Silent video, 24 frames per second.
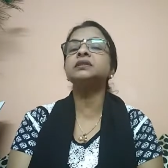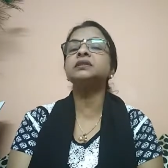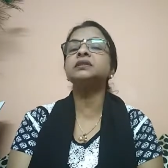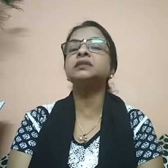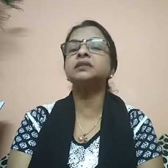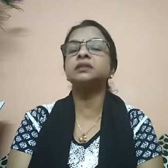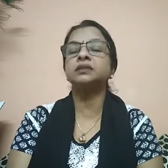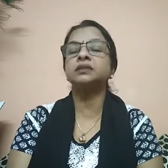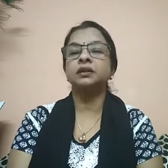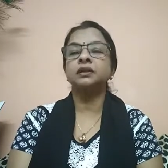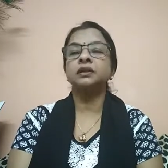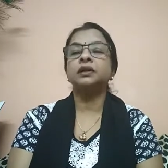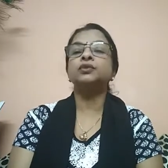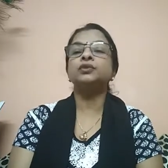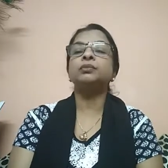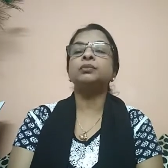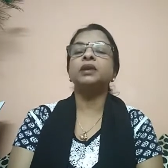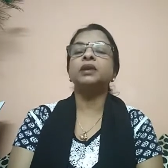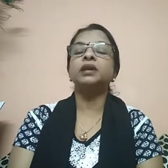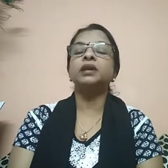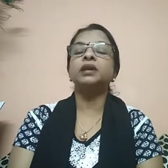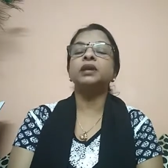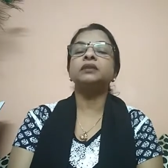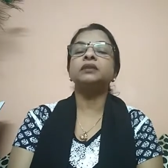to make the
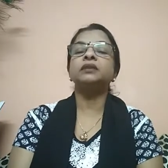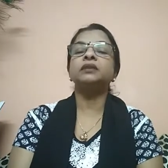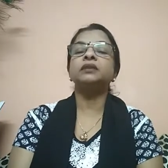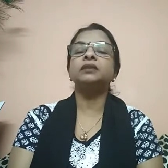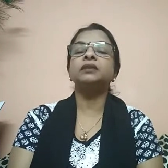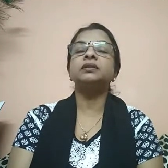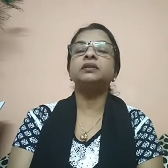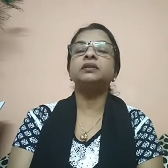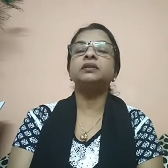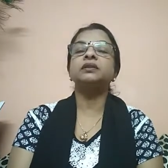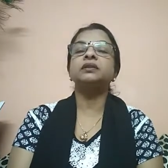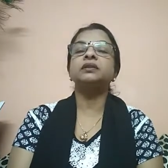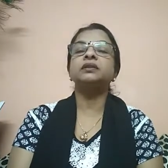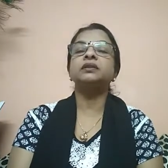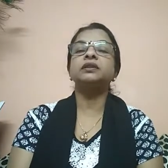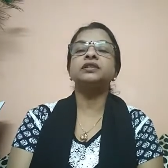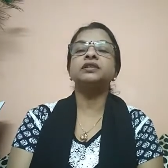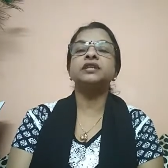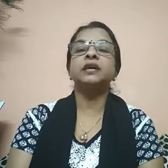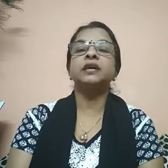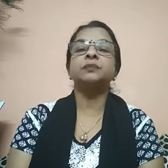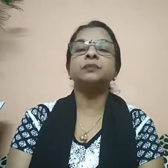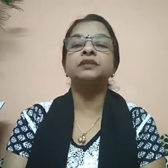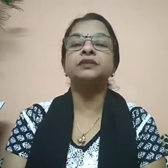chapter easy for
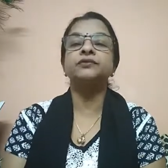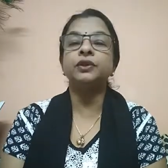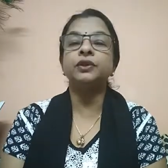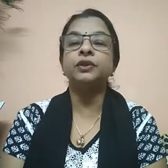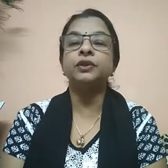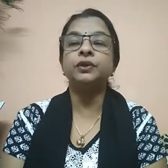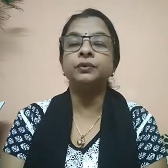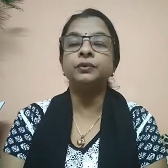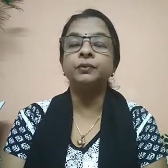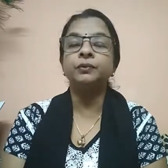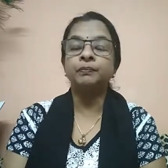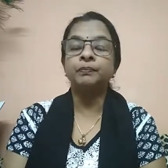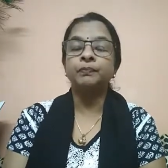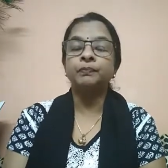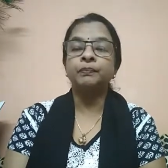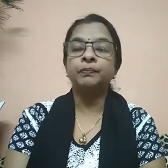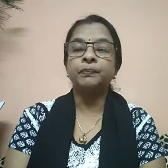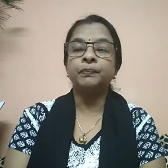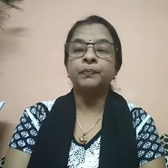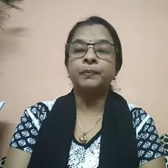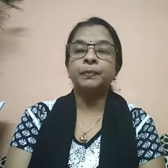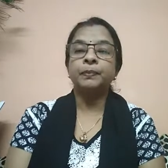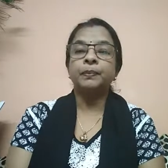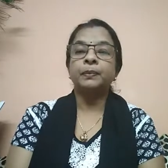you.
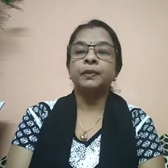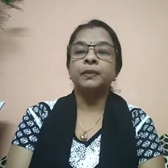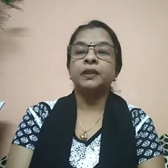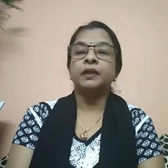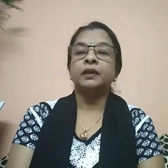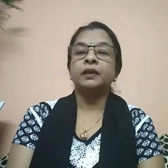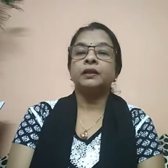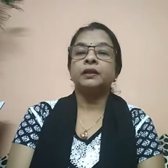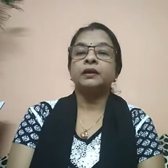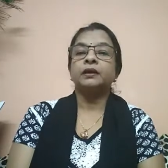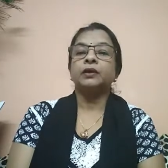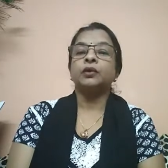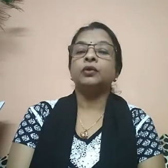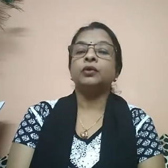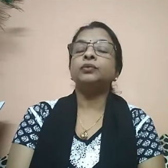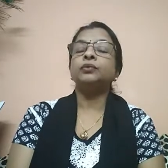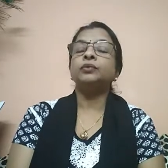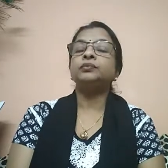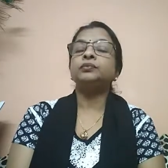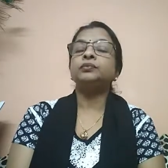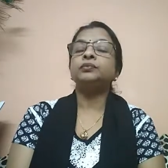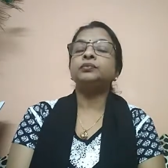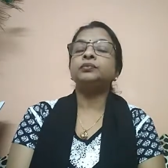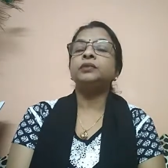Hope the
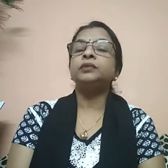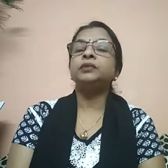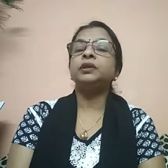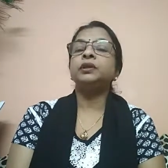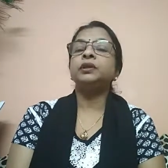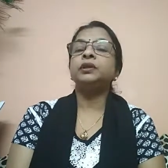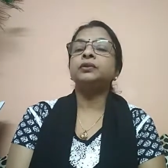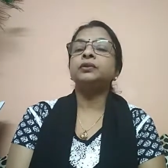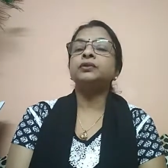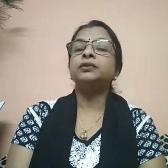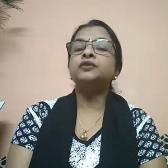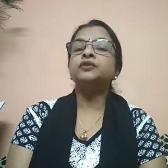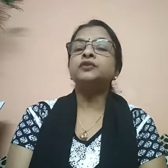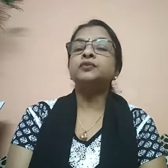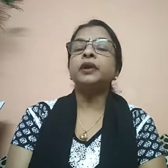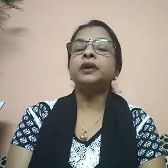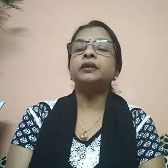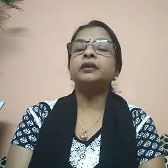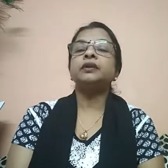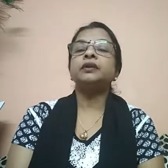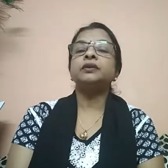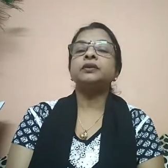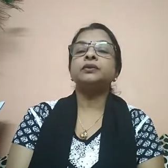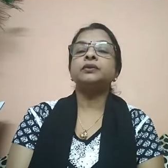notes provided to
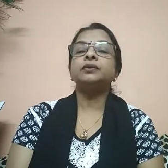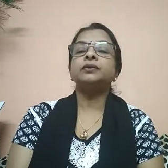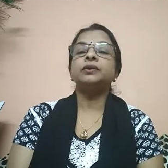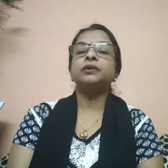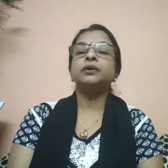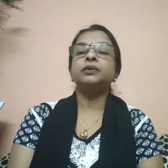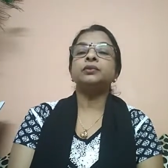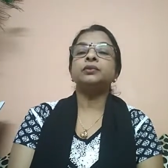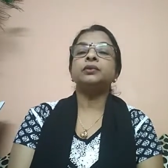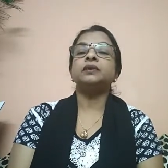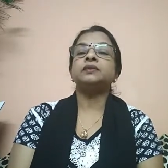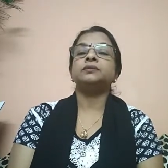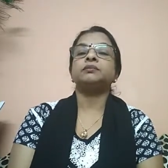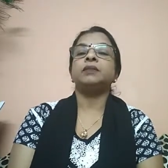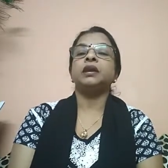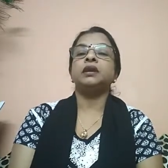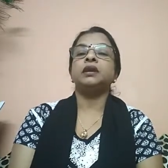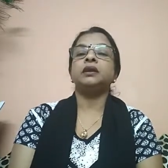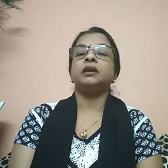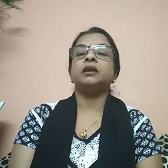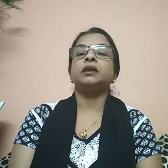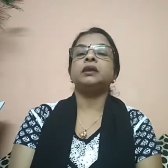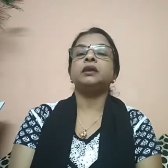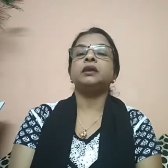you is
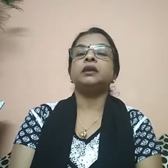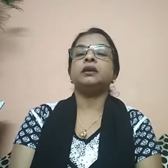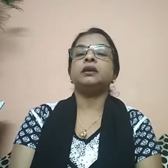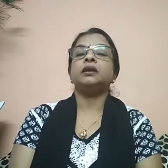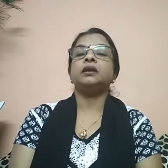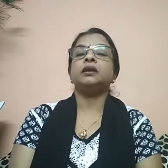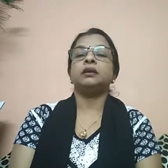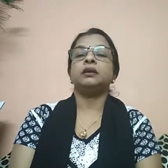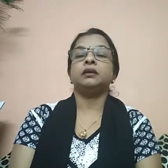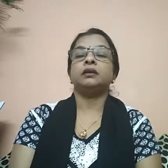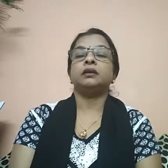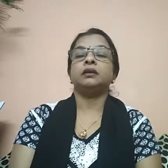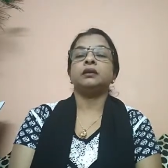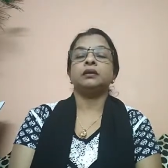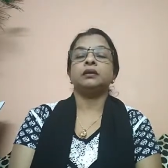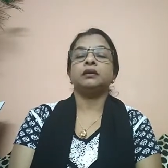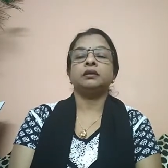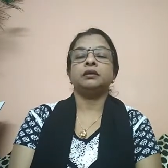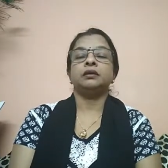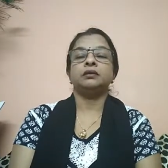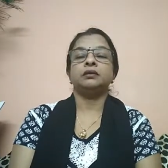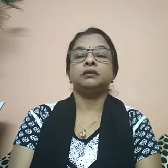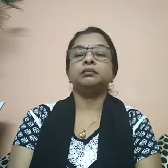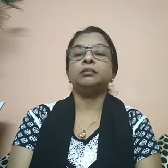making
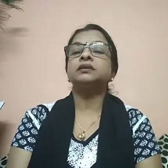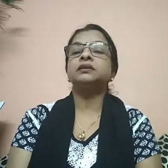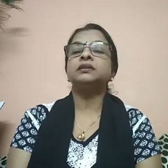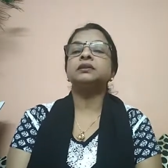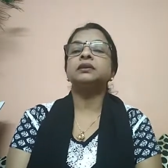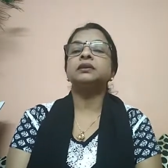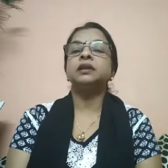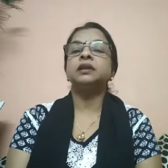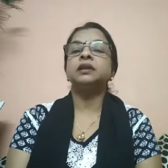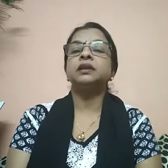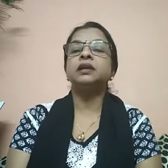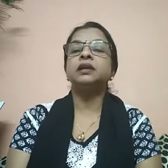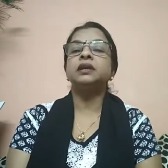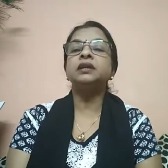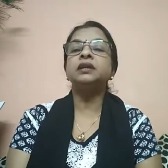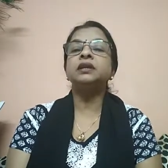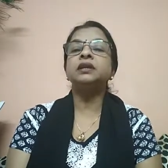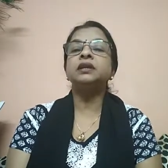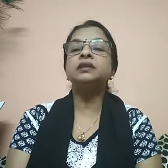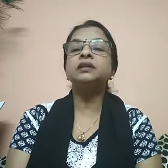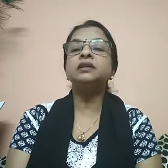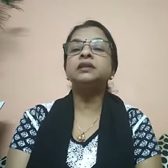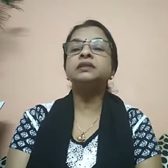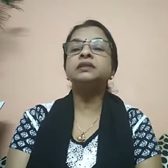matters
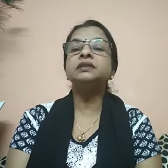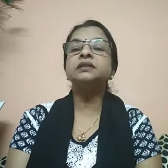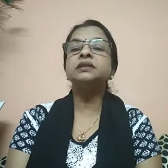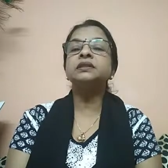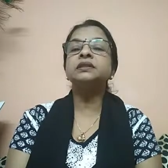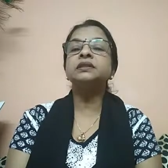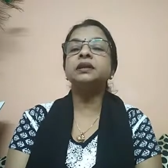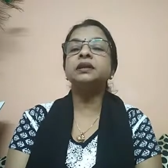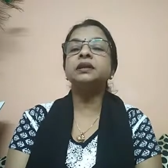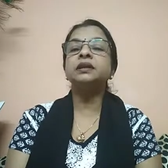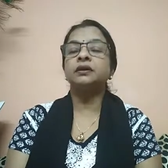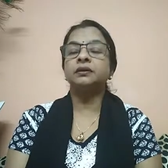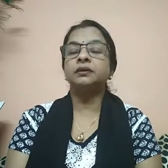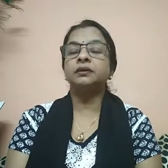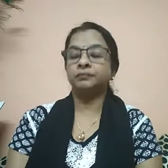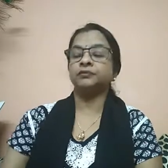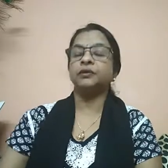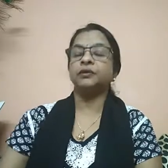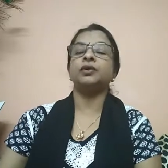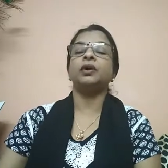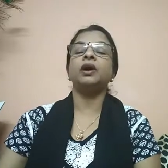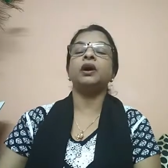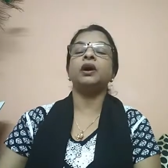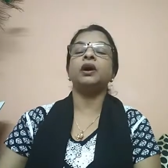easier, your
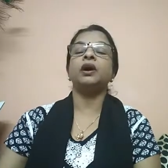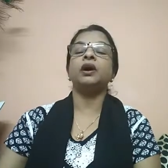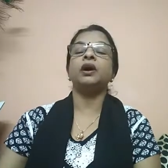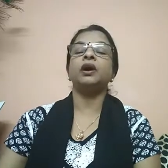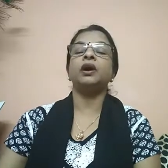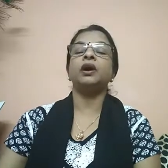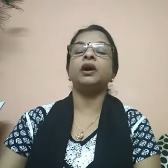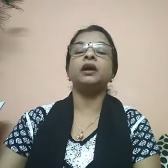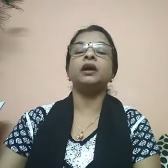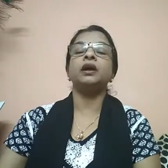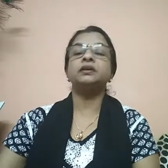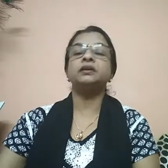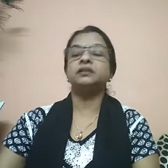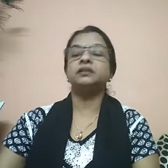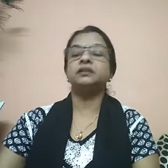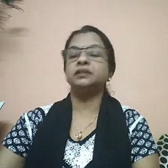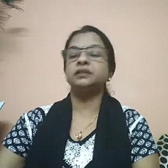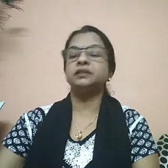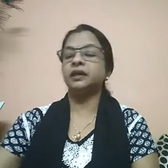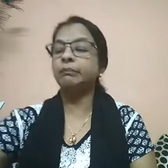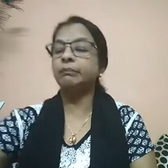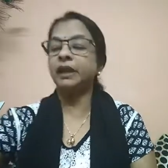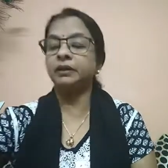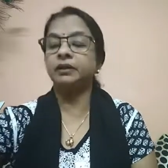understanding
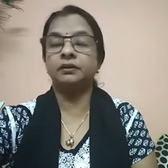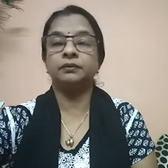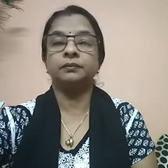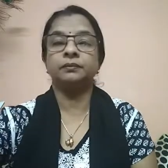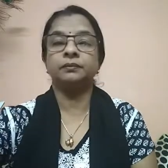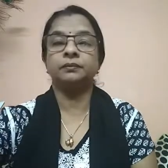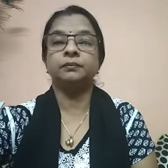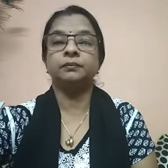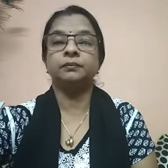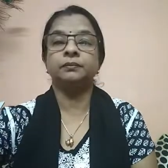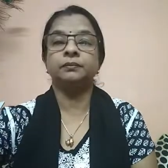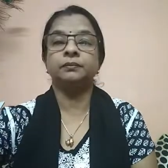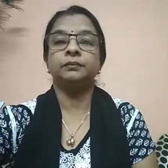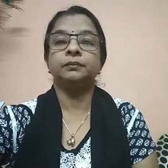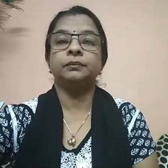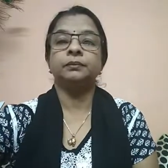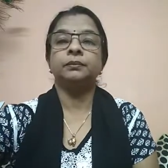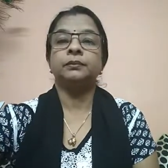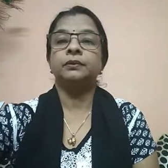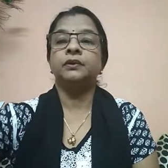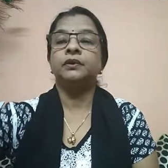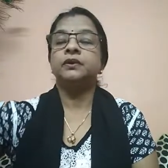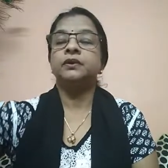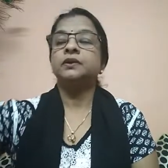better.
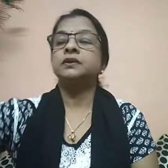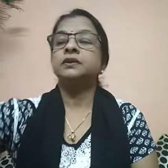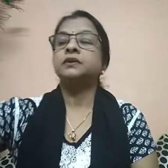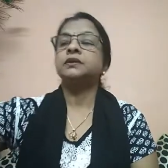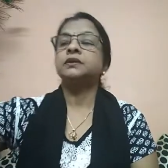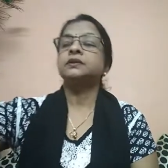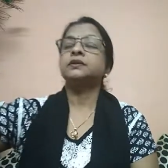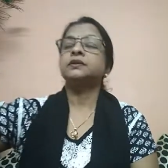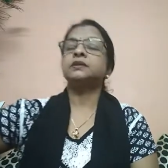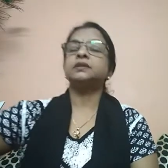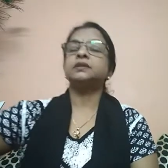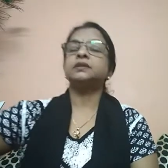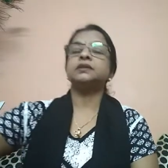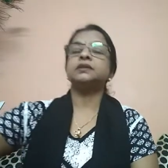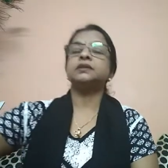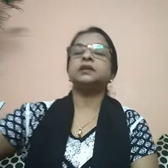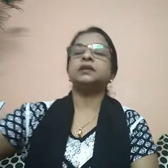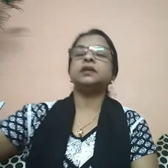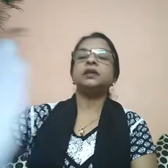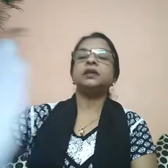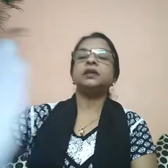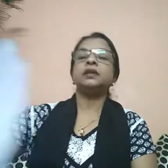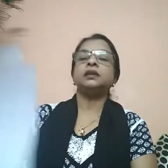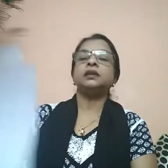Still,
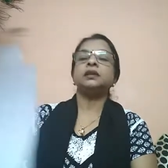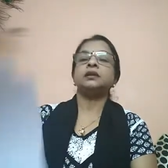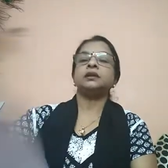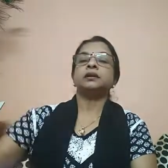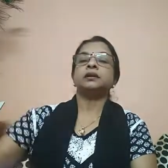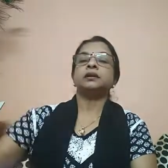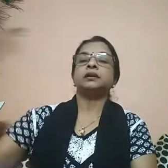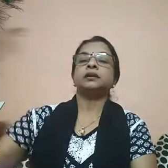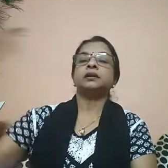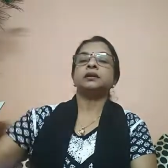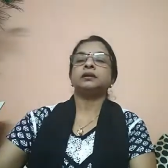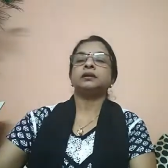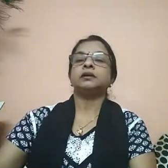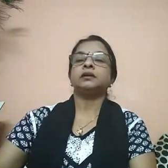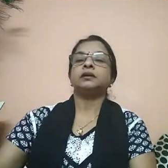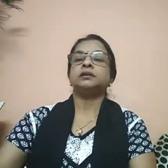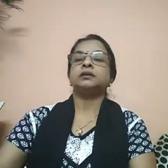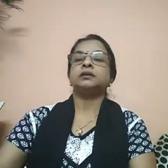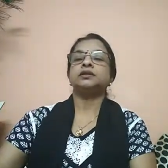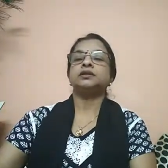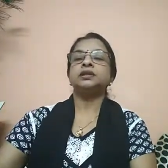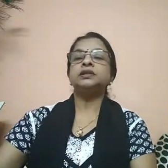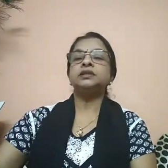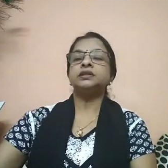
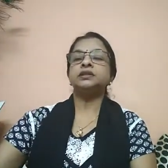just